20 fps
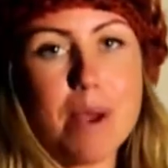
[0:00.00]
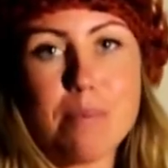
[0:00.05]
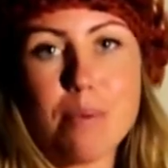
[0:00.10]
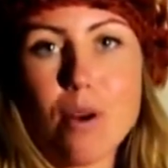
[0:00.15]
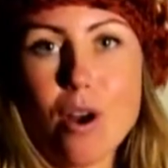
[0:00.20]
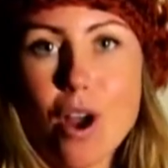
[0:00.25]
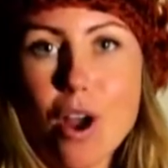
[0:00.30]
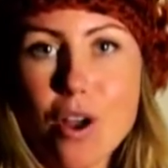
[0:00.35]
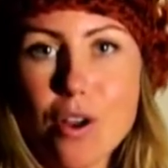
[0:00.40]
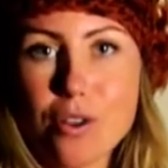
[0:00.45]
my
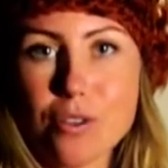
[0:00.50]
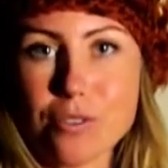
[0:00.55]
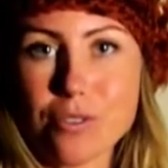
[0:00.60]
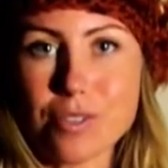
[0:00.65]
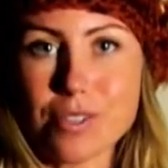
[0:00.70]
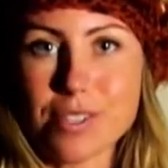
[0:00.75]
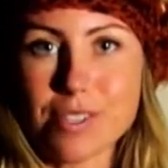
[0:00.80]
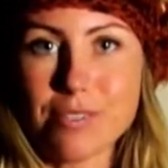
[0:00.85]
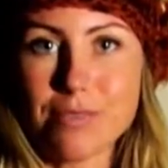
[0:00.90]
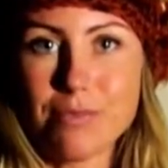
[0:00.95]

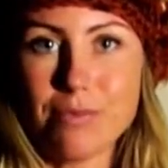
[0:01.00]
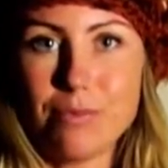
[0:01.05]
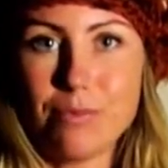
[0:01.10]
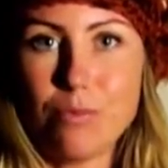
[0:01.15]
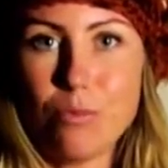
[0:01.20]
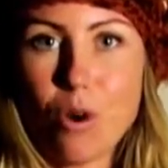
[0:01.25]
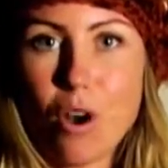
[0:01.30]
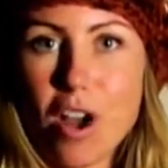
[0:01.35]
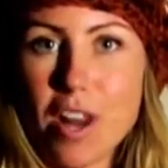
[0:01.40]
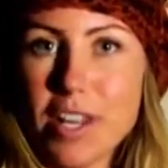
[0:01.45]
pros.
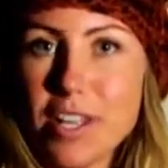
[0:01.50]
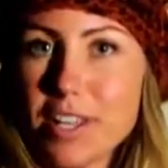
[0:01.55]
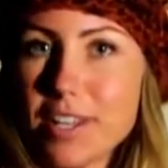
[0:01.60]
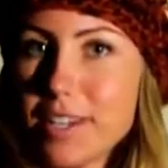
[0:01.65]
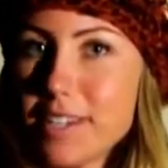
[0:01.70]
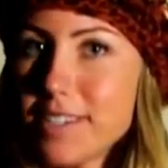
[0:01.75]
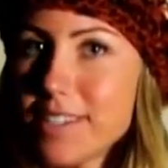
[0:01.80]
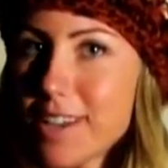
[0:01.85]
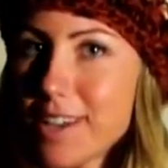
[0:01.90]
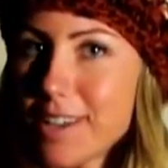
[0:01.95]
What are you
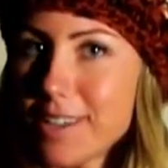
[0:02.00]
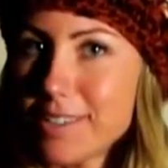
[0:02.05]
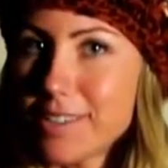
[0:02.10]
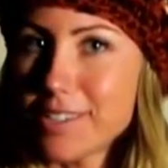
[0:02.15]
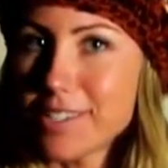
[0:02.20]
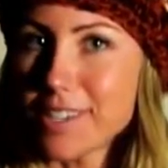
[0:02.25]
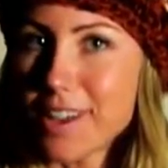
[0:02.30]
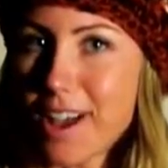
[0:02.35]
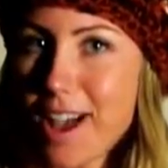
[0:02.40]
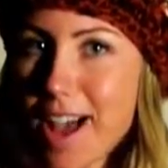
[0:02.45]
going to
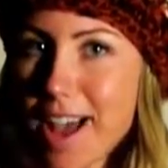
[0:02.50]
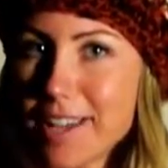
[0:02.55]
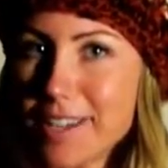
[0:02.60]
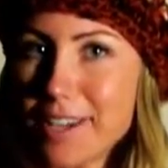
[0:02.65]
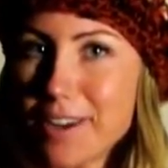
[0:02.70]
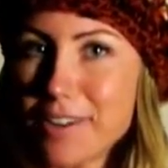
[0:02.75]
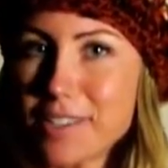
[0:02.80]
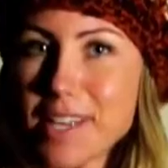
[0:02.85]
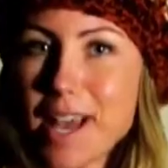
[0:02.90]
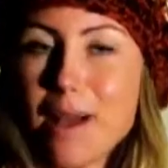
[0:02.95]
decide?
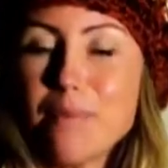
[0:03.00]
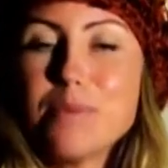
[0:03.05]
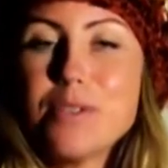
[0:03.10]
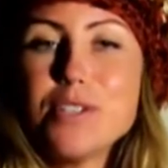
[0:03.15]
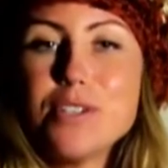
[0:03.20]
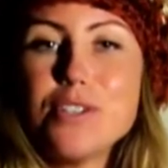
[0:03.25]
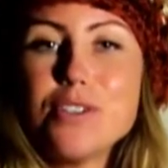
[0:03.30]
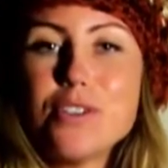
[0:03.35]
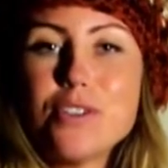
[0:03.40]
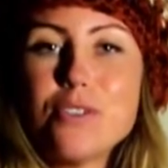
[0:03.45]
It's up
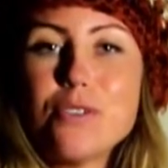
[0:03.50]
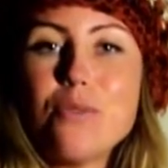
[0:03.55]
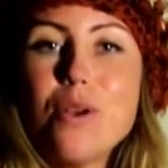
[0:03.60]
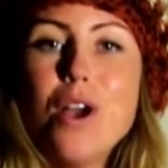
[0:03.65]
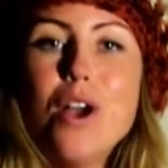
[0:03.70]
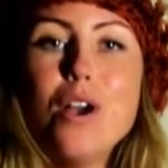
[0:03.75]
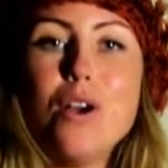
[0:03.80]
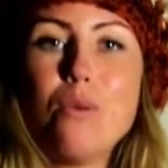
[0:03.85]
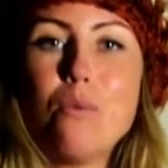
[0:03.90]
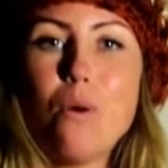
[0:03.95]
to you
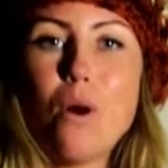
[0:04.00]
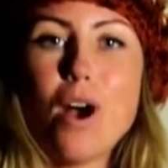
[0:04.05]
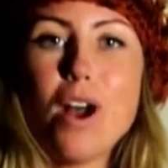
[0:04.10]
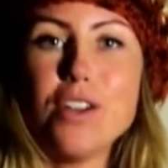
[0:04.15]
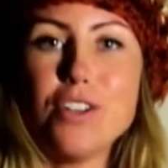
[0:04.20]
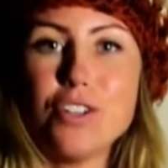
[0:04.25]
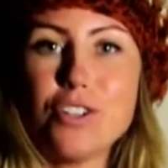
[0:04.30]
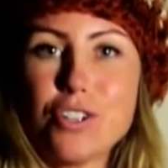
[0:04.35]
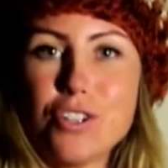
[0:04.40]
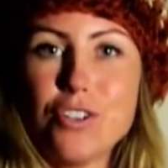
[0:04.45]

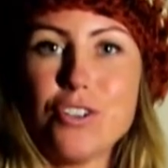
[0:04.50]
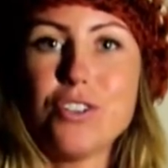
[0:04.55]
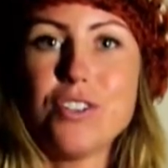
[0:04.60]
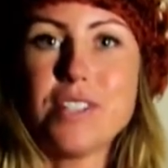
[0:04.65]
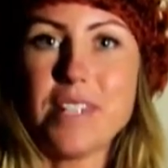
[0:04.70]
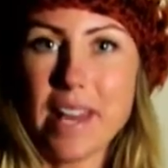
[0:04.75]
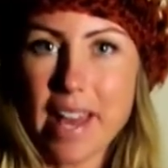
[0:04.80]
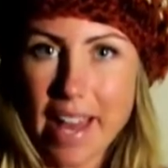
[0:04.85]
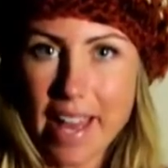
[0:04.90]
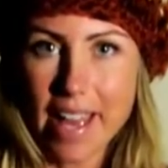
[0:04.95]
what you
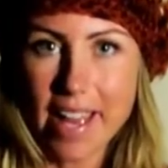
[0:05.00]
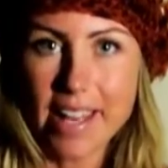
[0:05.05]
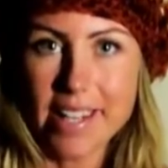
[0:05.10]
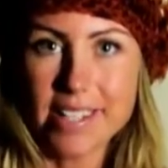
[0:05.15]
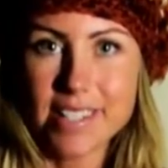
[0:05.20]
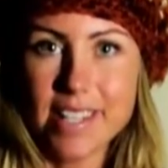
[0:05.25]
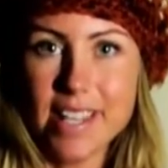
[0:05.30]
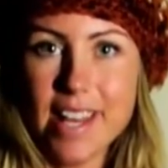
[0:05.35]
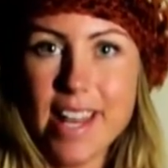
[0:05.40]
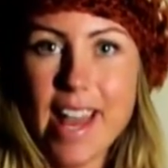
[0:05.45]
choose to
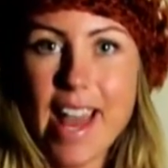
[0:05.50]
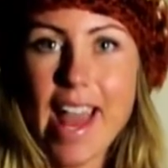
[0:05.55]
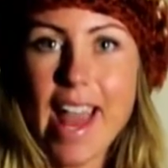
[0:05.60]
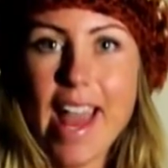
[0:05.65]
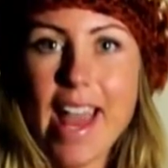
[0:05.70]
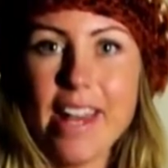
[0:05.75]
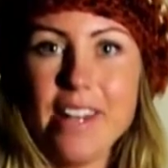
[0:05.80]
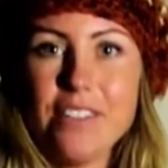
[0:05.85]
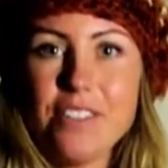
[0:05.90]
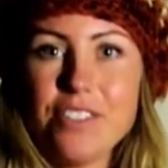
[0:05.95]
eat,
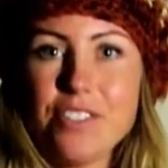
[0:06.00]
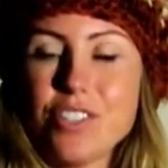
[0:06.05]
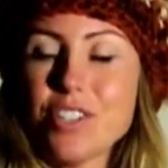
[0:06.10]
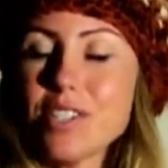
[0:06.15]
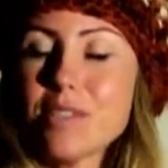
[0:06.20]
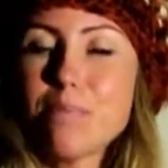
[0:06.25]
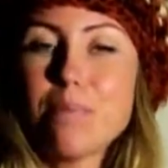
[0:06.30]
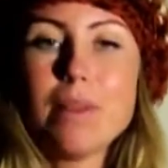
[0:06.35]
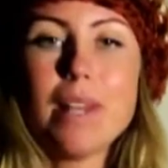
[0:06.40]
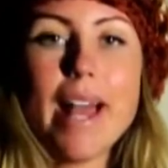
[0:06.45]
and
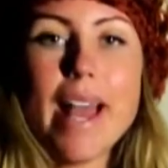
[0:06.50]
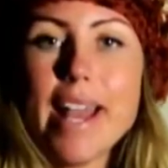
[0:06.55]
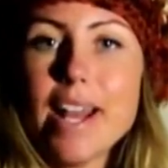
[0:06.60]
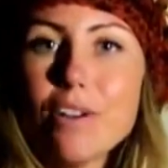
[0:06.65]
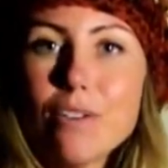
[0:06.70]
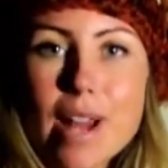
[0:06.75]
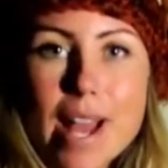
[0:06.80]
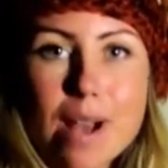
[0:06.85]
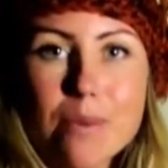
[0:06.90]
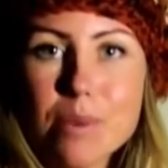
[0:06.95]
just play
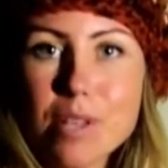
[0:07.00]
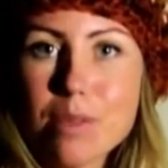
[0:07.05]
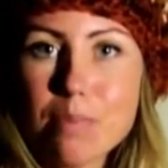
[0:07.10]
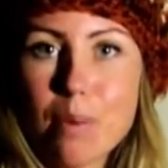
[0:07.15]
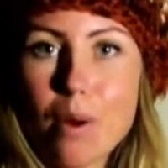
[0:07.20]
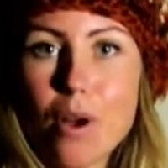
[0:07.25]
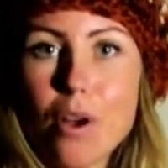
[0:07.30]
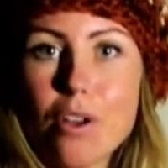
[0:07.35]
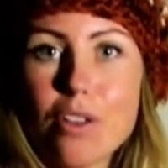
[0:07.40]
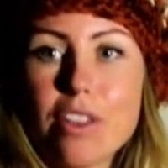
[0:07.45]
around with
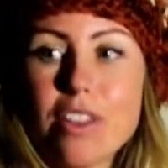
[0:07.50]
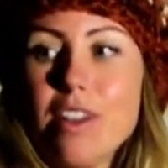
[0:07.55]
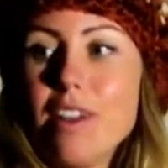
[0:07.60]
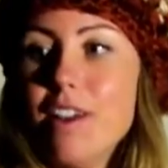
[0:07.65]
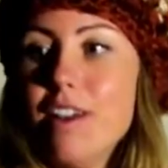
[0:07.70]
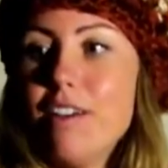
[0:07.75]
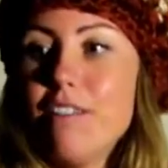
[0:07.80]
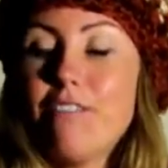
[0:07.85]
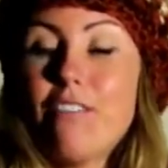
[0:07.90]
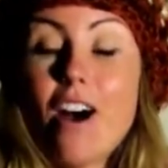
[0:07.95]
both.
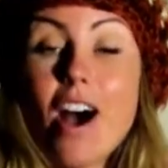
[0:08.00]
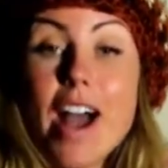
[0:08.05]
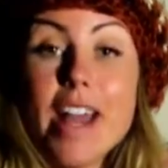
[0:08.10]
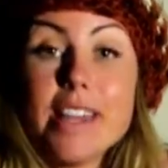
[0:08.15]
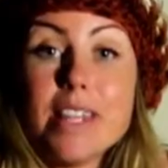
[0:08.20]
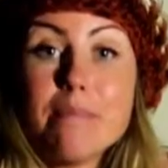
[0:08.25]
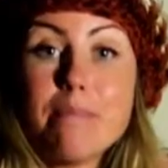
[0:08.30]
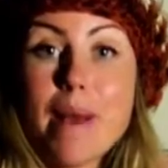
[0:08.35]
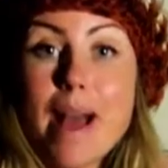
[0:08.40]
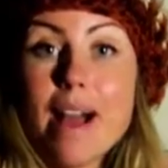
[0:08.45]

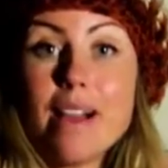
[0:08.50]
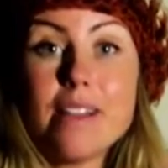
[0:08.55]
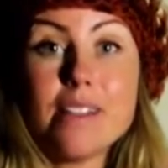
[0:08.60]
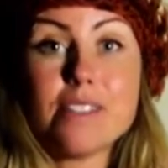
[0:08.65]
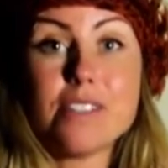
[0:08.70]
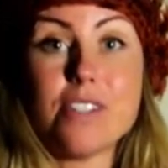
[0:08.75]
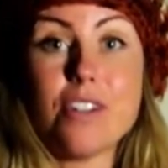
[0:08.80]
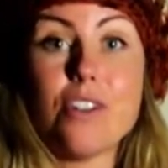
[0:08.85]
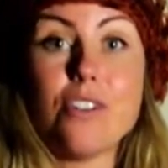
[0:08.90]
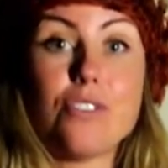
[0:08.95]
Find the
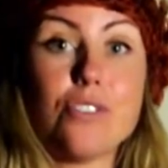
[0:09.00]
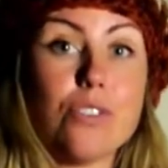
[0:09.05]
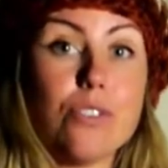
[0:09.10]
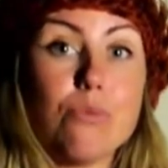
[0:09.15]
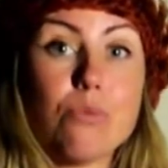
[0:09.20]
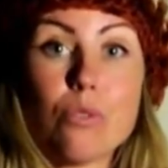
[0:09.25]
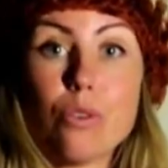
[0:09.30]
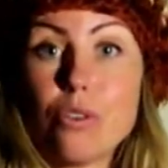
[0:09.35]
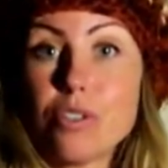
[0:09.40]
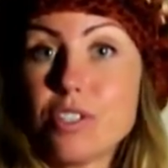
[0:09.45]
balance.
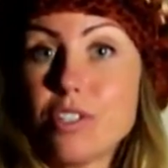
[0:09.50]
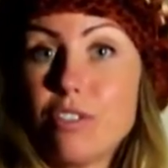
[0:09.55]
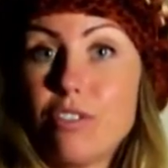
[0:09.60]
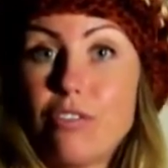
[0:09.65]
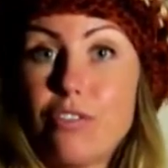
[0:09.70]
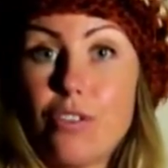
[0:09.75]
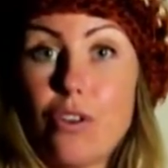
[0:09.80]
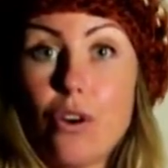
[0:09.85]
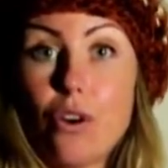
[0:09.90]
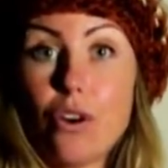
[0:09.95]
Do raw till
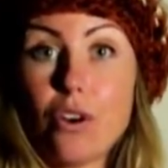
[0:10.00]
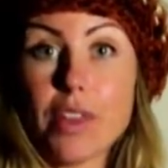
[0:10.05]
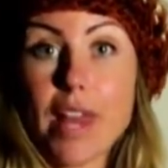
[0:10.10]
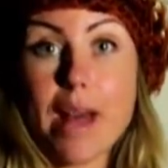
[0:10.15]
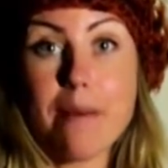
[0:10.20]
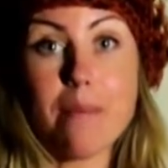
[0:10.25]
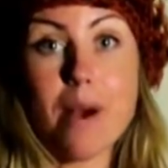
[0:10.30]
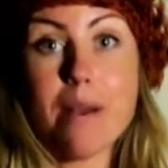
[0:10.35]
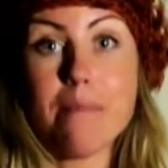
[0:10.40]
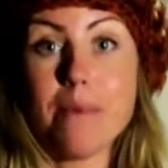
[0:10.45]
4.
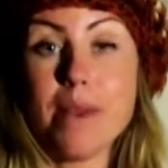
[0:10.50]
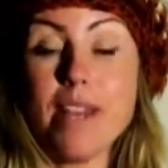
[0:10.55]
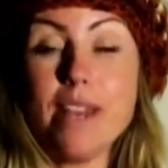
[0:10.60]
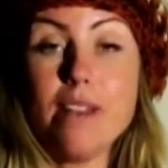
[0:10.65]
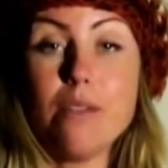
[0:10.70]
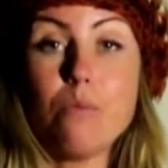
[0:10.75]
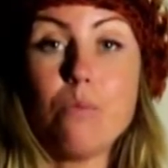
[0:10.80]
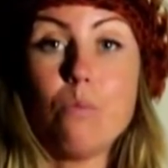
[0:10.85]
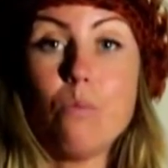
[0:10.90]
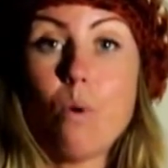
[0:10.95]
That might
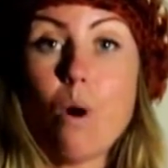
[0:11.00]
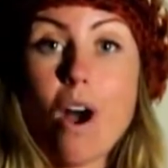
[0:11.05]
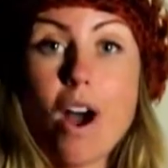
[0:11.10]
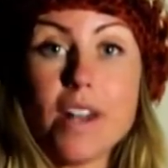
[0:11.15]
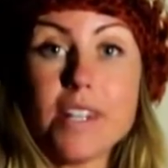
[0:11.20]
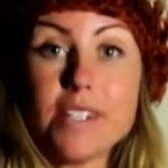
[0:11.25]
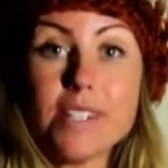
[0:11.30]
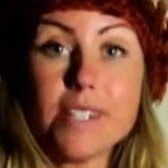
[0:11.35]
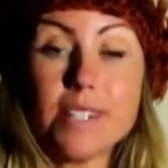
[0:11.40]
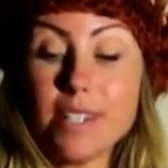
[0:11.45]
be
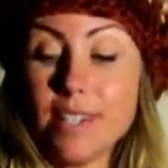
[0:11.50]
what